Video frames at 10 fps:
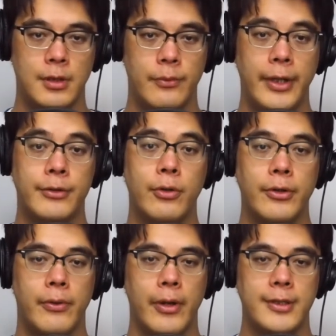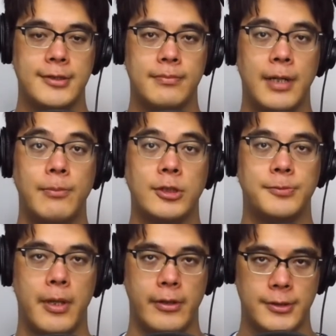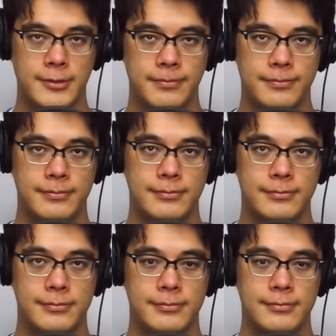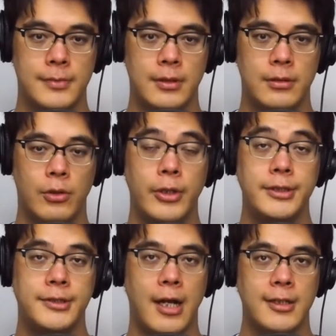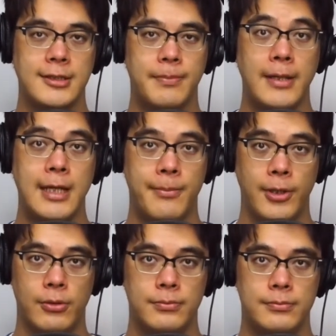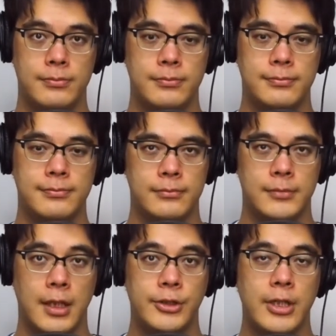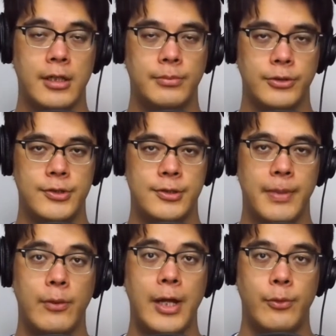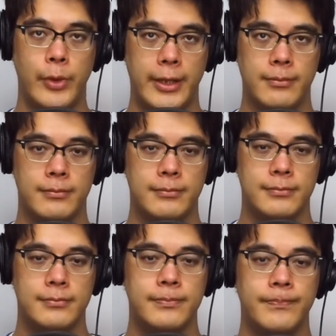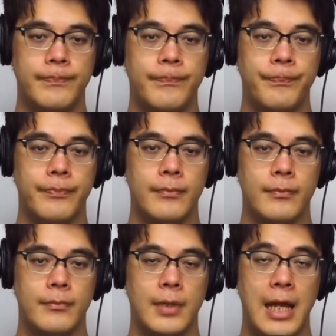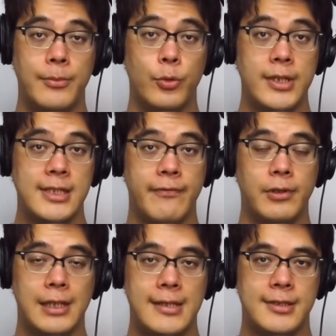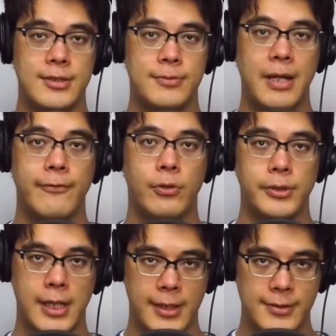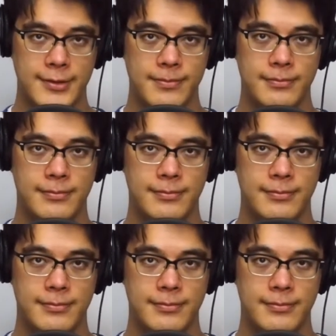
Red corduroys by Brooks Brothers. Orange socks by Tabio. Checker boots by Red Wing. M27 glasses by Four Nines.